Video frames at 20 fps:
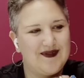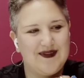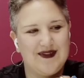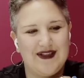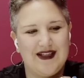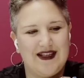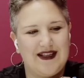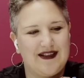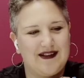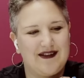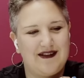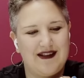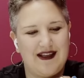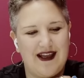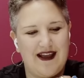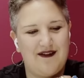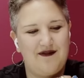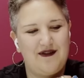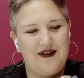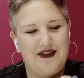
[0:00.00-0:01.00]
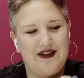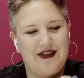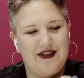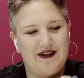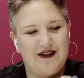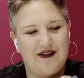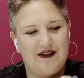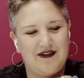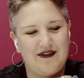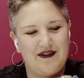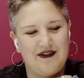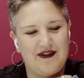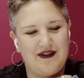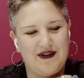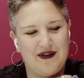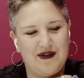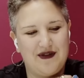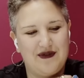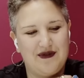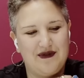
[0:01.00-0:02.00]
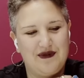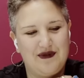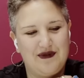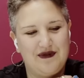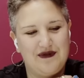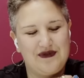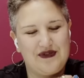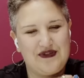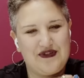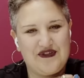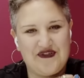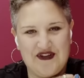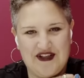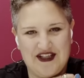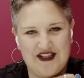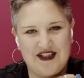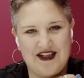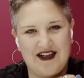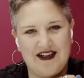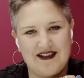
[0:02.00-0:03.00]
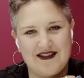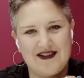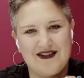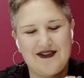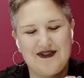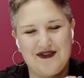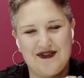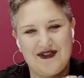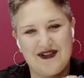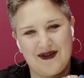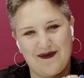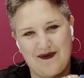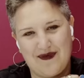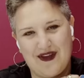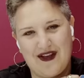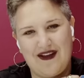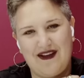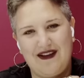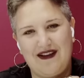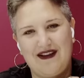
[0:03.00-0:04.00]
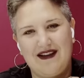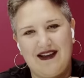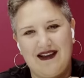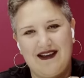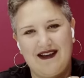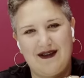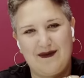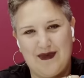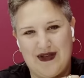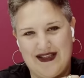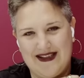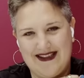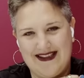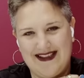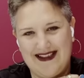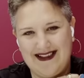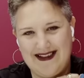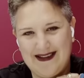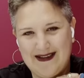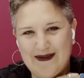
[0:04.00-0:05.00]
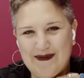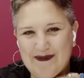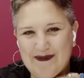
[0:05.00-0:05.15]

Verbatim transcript: Like every year, you treat us to something amazing.